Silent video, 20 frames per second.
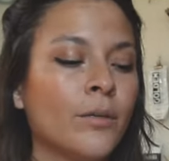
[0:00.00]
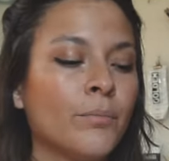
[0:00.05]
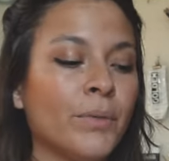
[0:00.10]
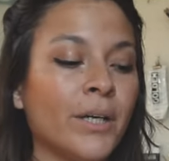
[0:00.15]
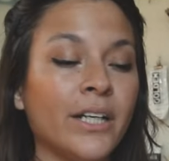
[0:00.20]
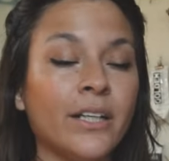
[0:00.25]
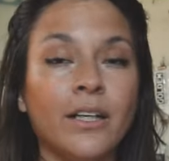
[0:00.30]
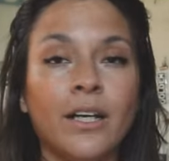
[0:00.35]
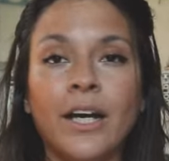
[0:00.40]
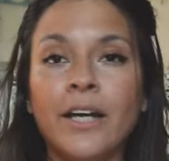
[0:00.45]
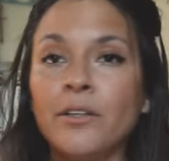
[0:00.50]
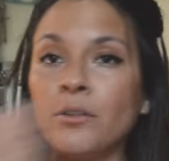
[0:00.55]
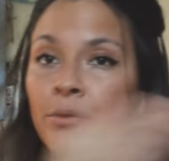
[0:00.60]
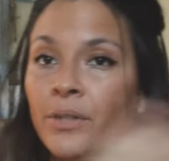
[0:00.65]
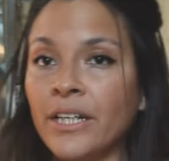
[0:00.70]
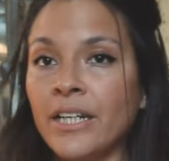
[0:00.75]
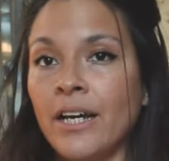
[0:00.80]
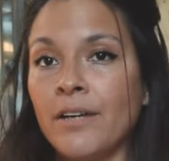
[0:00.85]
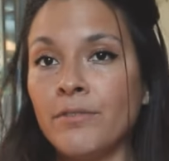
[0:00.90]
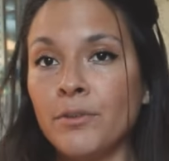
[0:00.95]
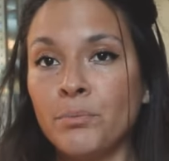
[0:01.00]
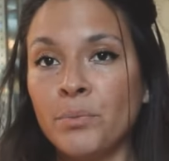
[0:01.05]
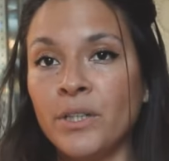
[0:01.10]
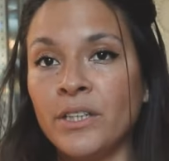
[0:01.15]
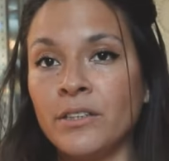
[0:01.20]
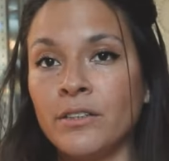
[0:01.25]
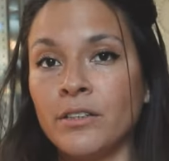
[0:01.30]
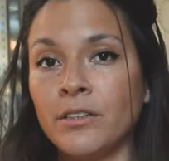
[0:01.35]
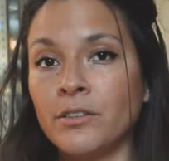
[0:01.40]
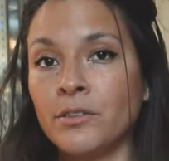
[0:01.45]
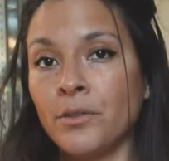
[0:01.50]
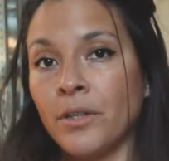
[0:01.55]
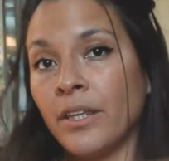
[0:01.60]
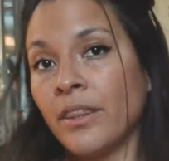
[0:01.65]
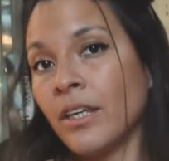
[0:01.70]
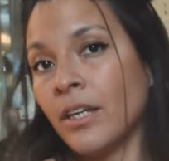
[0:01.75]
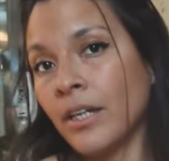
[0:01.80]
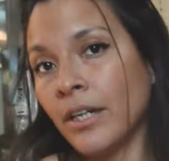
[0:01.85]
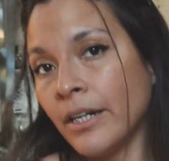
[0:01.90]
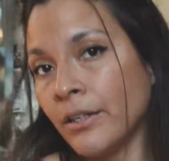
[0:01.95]
But I already have a printer, so I
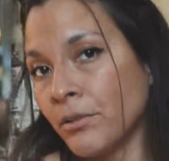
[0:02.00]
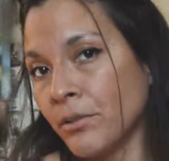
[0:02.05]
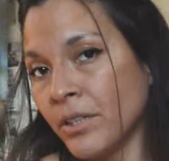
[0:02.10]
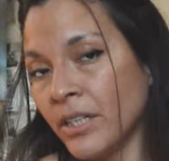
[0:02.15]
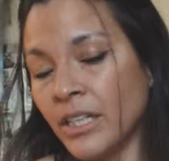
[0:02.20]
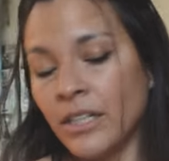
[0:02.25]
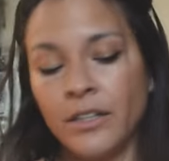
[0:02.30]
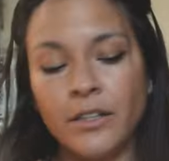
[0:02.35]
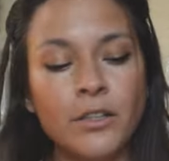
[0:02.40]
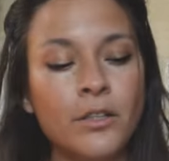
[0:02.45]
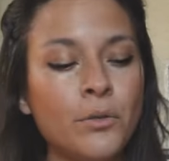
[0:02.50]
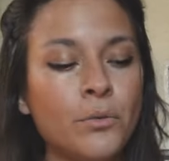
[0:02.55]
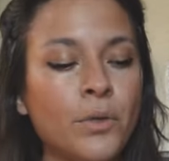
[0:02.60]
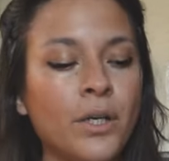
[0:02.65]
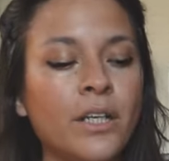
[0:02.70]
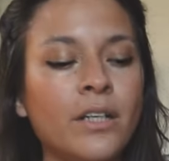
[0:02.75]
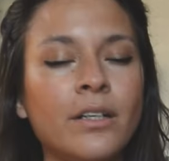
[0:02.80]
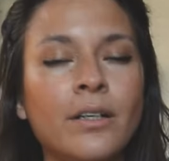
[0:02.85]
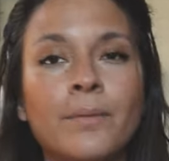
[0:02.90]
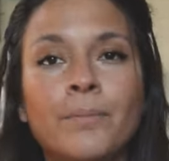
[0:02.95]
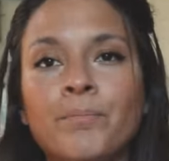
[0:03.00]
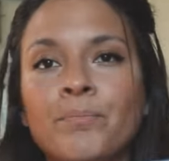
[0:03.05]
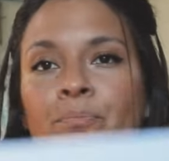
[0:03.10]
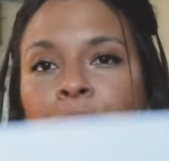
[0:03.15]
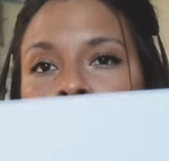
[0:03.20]
think I don't need a new one.